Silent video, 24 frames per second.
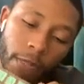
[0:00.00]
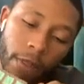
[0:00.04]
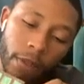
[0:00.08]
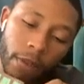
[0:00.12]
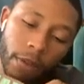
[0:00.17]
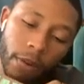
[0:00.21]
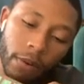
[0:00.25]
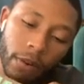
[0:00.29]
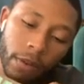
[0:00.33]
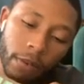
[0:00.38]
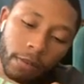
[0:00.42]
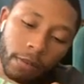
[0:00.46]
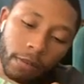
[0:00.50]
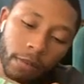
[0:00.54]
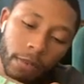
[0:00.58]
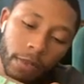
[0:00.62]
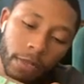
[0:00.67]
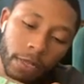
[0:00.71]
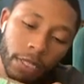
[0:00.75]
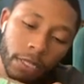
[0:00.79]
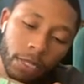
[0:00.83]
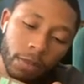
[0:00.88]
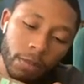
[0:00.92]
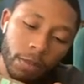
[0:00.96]
All right,
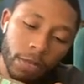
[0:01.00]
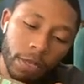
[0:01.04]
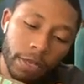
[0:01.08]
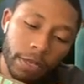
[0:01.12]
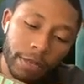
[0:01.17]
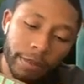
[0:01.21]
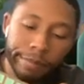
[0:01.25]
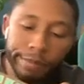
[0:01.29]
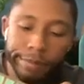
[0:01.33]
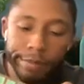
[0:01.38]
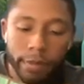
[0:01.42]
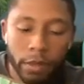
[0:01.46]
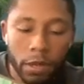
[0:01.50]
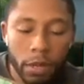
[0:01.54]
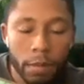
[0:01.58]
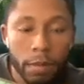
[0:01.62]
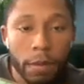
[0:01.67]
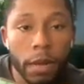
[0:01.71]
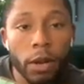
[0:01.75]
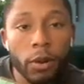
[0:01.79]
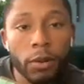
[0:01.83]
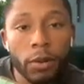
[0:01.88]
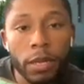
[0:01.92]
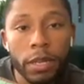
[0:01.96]
they should be
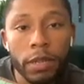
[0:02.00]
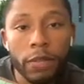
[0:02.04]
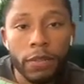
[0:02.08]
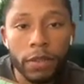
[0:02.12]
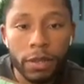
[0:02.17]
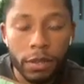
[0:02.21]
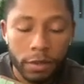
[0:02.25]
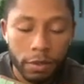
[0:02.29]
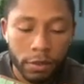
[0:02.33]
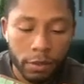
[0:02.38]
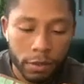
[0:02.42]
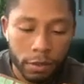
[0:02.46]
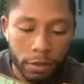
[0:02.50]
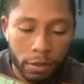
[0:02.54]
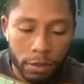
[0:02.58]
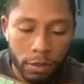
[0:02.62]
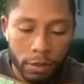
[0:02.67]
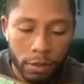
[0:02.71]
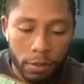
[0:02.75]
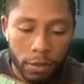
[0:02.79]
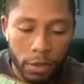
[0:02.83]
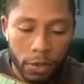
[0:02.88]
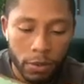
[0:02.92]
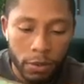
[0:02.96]
about even
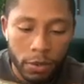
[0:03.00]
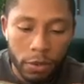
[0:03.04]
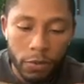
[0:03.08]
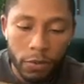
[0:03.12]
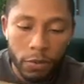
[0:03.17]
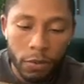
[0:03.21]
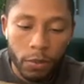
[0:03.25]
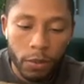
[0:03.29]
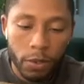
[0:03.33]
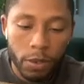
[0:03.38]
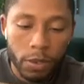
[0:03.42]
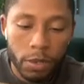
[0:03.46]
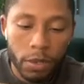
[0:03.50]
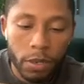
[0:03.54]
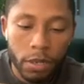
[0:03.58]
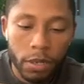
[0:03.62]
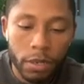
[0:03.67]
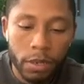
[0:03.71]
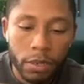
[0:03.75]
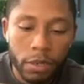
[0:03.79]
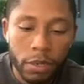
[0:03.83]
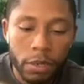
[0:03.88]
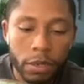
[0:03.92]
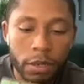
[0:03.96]
when you're done.
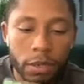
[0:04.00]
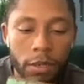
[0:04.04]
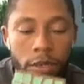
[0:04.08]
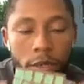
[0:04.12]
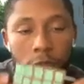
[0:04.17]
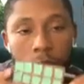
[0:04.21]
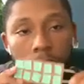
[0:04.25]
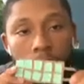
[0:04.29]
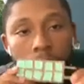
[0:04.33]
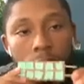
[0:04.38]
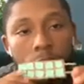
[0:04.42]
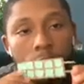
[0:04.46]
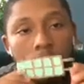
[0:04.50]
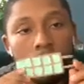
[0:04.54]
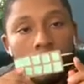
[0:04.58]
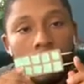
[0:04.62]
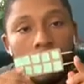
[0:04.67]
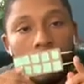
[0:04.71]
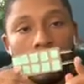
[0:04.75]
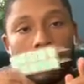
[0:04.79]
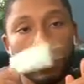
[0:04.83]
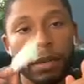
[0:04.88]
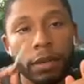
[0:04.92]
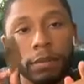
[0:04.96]
Just
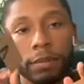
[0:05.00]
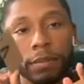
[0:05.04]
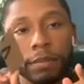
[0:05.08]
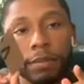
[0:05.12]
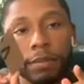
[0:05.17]
like that.